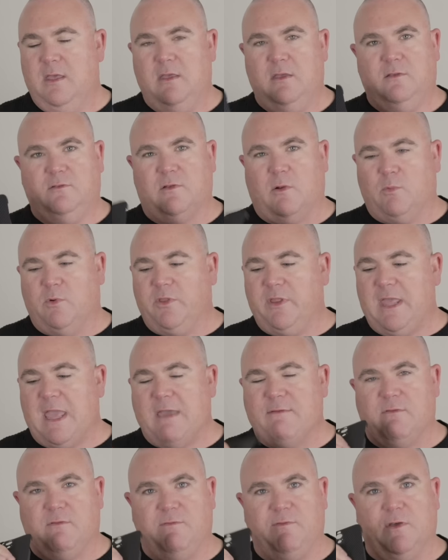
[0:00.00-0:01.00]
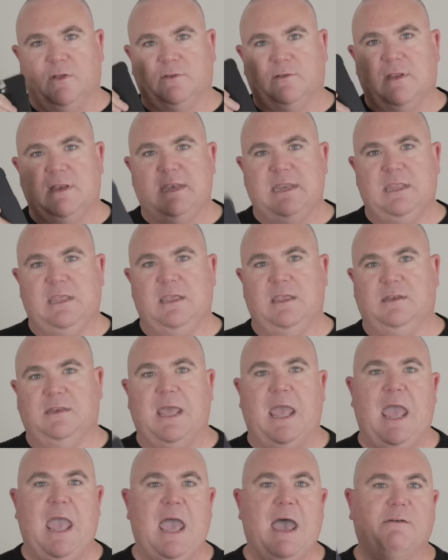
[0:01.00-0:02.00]
So I really haven't felt a need
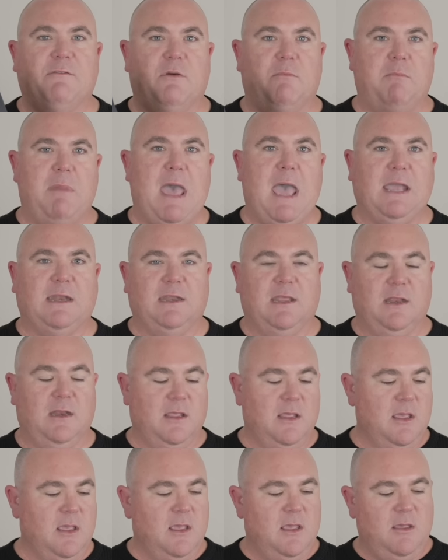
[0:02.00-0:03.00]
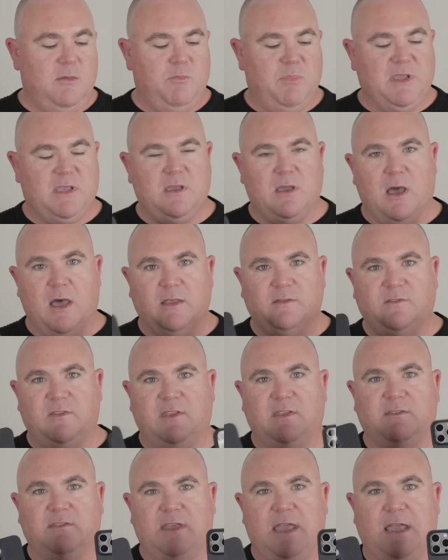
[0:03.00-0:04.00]
to have a magnet. Because
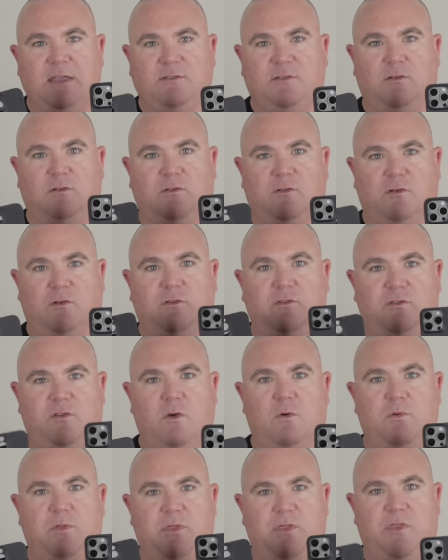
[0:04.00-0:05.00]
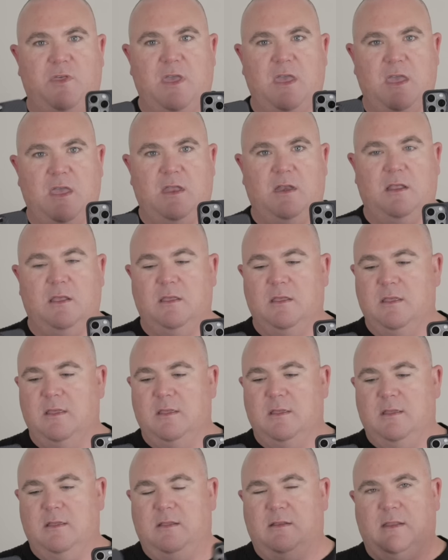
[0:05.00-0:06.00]
these cases are so thin,
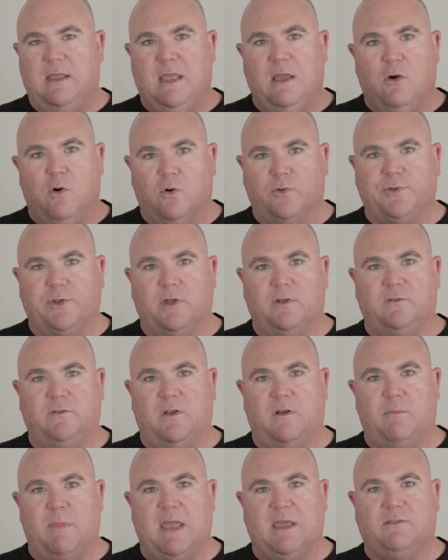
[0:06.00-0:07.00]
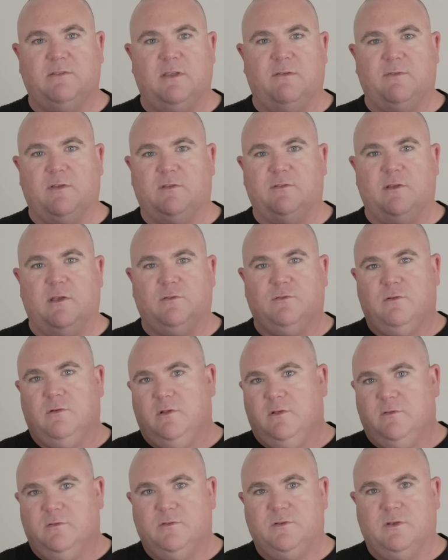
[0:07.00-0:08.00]
they hold on to your MagSafe
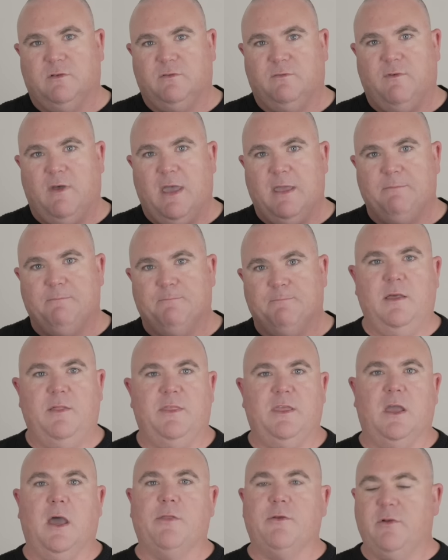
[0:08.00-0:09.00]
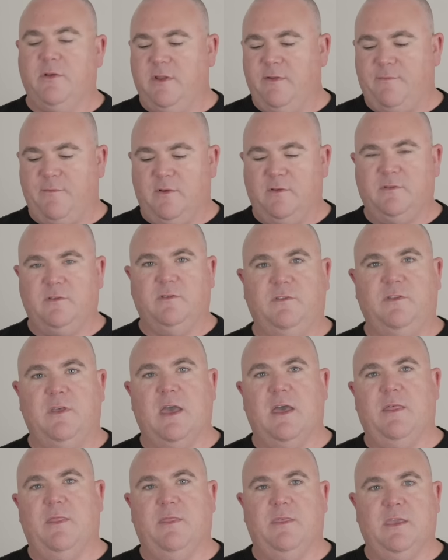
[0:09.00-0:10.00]
accessories just fine. The other difference
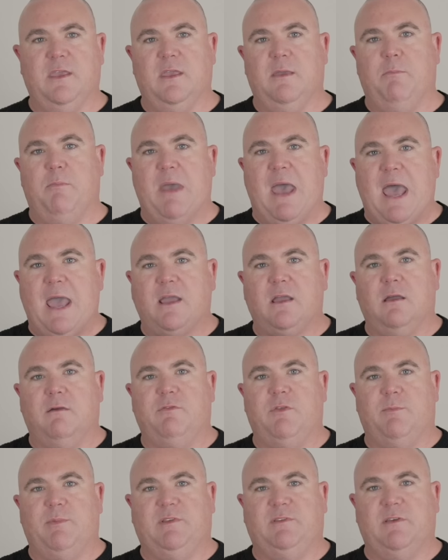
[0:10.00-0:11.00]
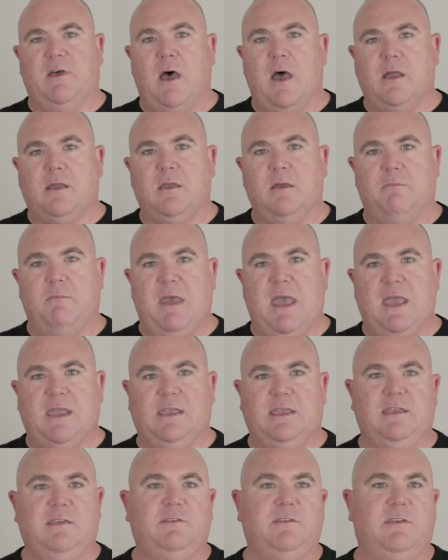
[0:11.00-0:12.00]
that the back of the Pitaka
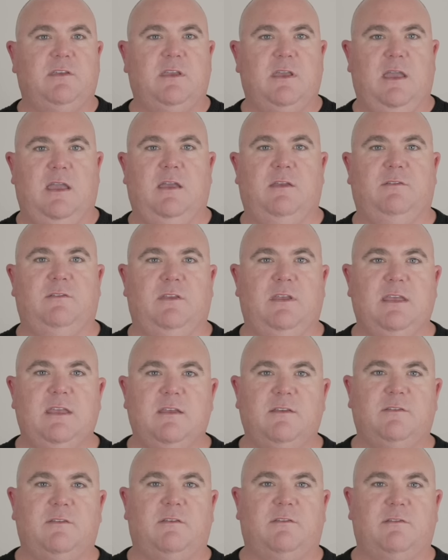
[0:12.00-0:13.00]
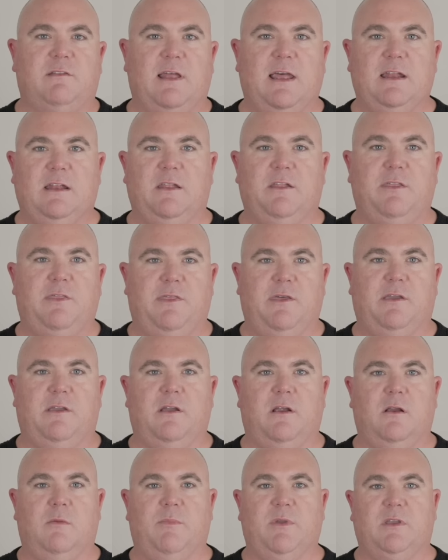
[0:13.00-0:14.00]
MagEZ case is slightly
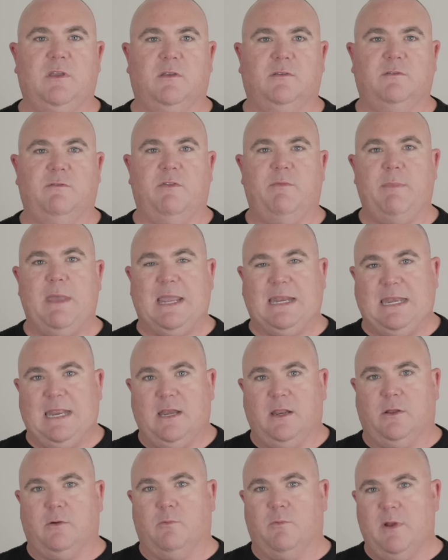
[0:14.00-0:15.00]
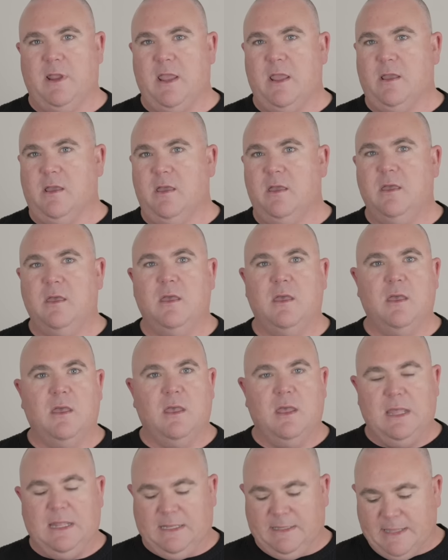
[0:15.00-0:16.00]
thicker because of the magnetic ring.
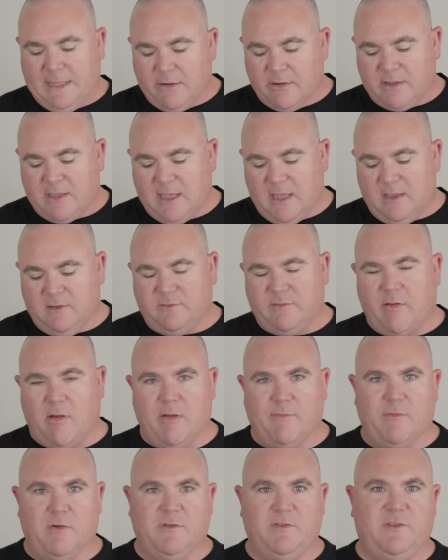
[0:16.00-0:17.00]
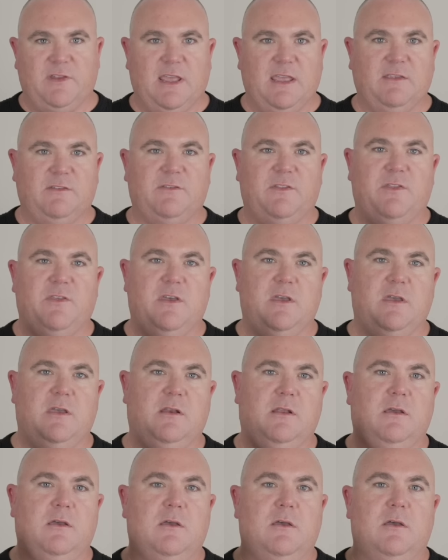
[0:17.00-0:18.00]
Latercase, however, stays
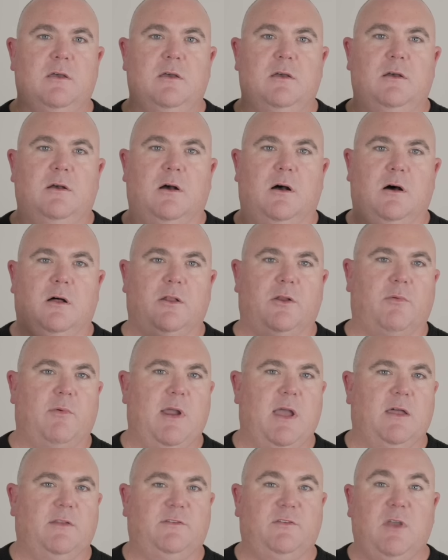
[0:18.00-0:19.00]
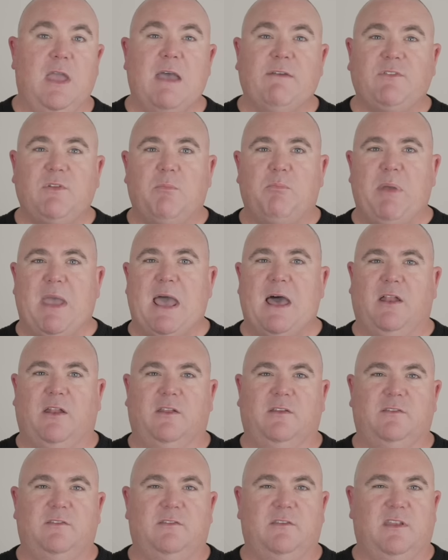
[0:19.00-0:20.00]
thin all around. So you have to
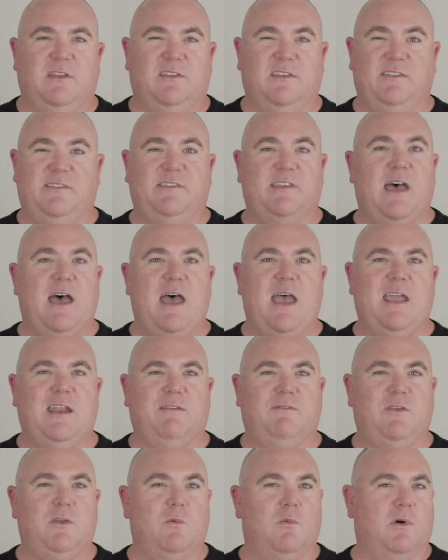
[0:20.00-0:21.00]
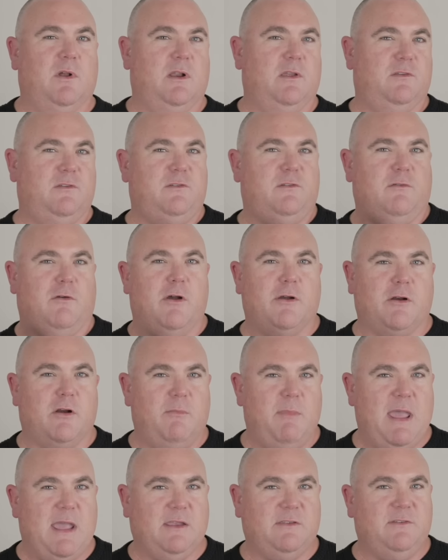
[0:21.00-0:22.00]
balance and decide if you want a
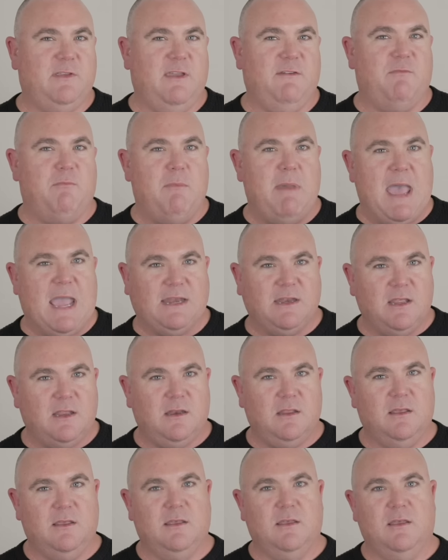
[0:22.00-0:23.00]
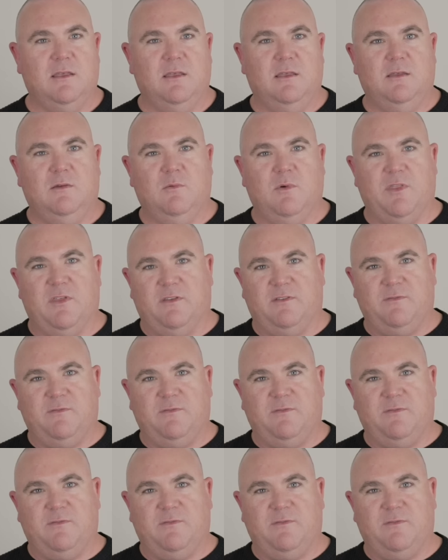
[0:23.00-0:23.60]
stronger MagSafe magnet with